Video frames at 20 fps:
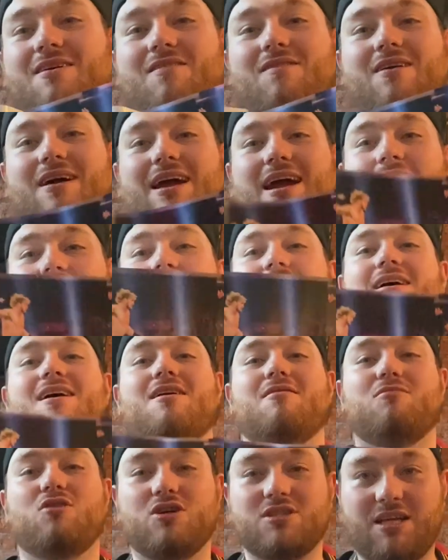Right,
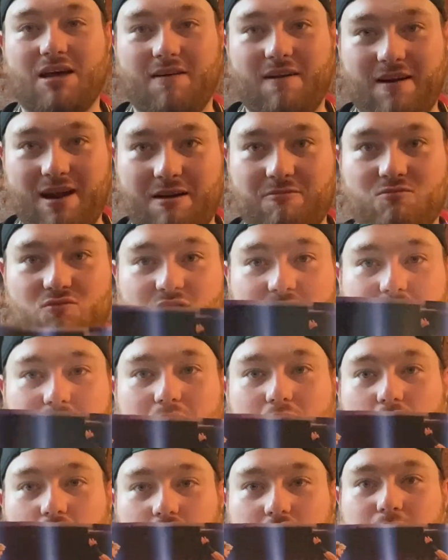guys, I don't really
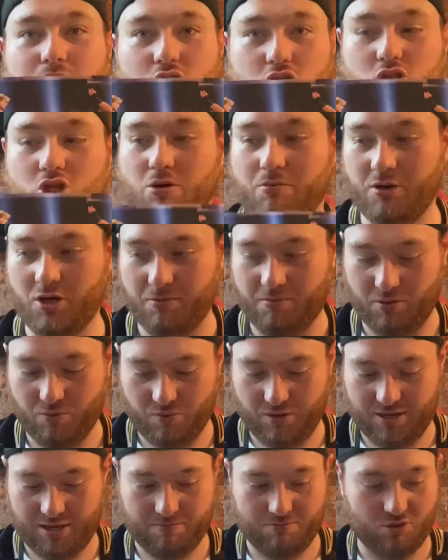watch much
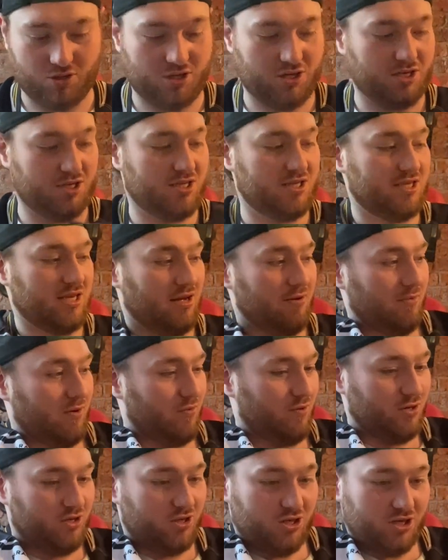WWE, but can you tell me
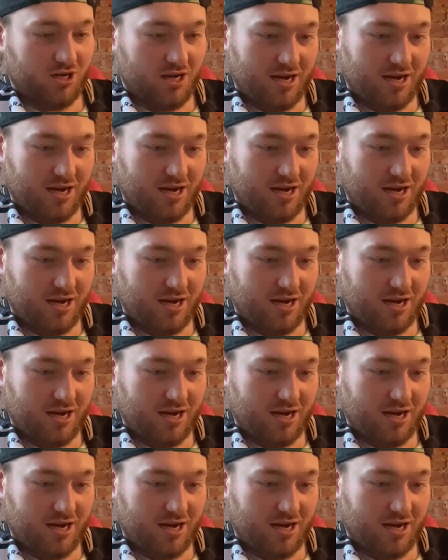which?